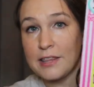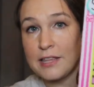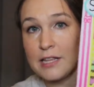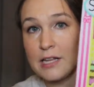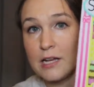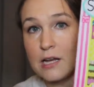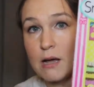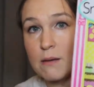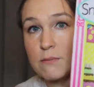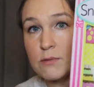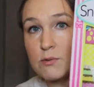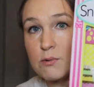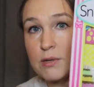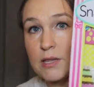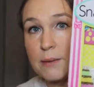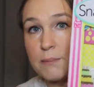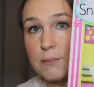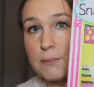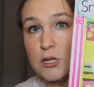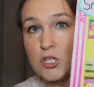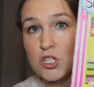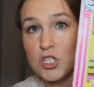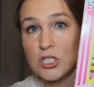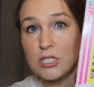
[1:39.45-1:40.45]
and it comes with a
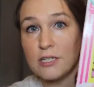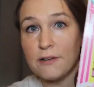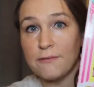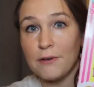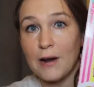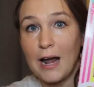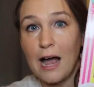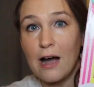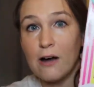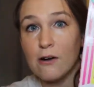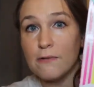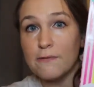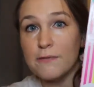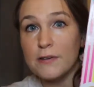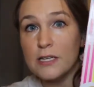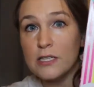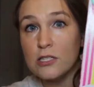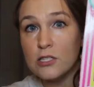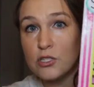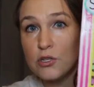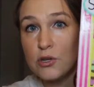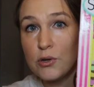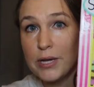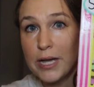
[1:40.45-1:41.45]
bunch of different outfits,
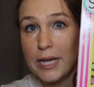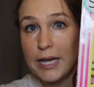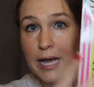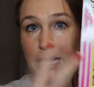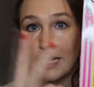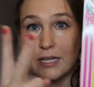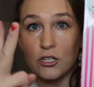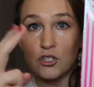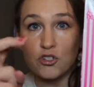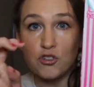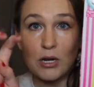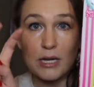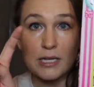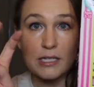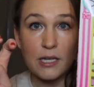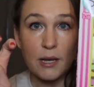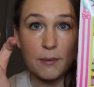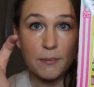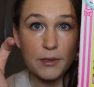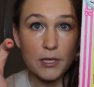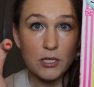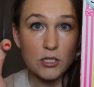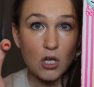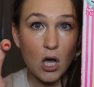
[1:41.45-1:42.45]
so you can kind of dress
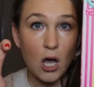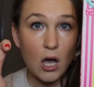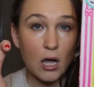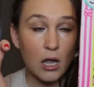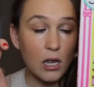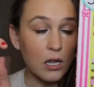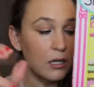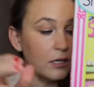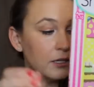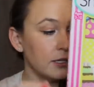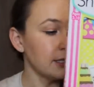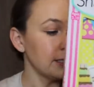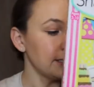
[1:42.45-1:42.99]
up the doll.